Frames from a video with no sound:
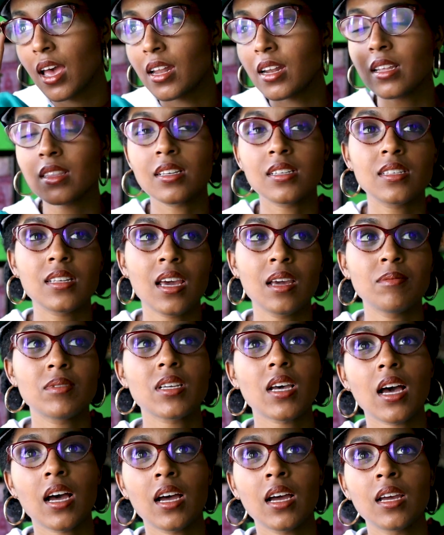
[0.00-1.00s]
and at the same
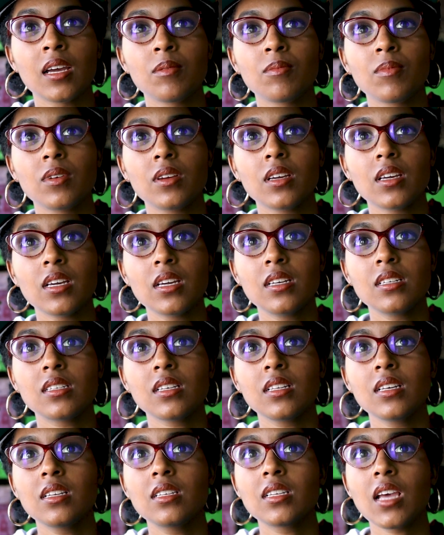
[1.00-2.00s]
time
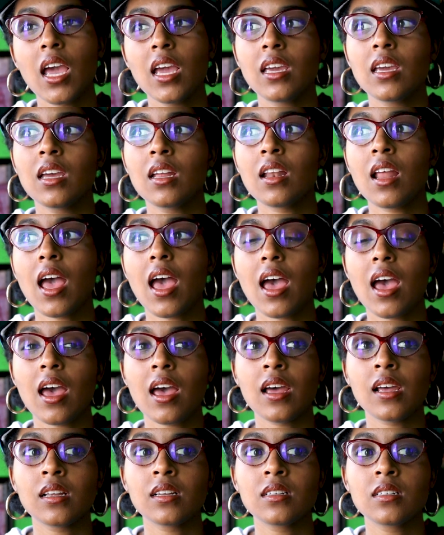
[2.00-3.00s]
easily taken
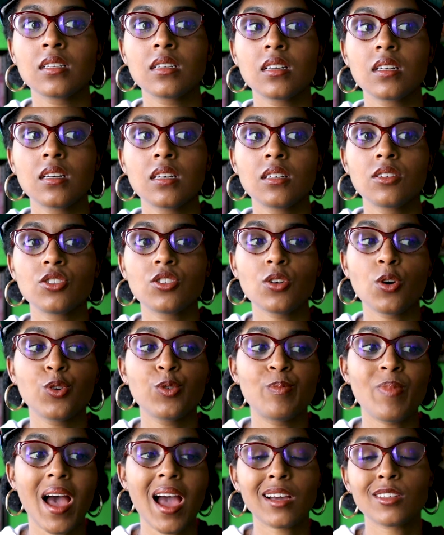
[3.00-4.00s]
and
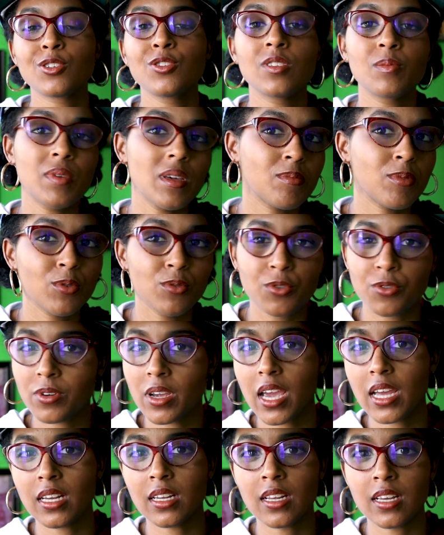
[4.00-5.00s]
sold back to the people who
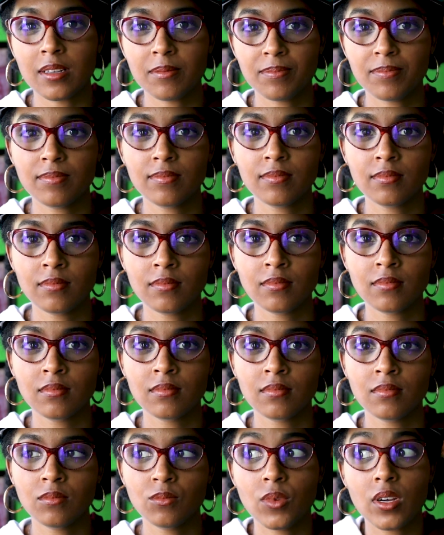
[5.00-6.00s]
created it
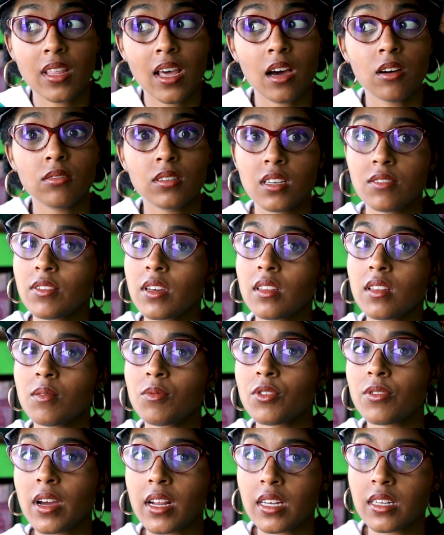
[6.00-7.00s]
without giving
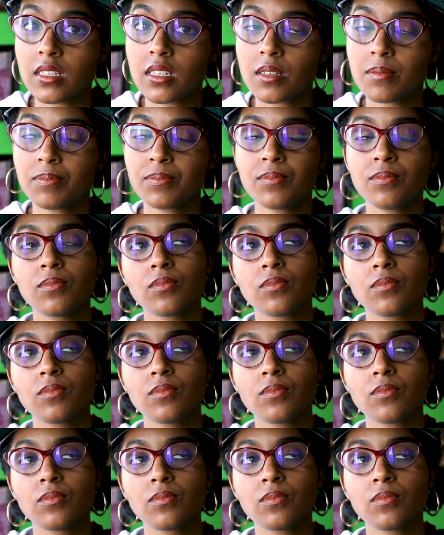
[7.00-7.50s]
them credit.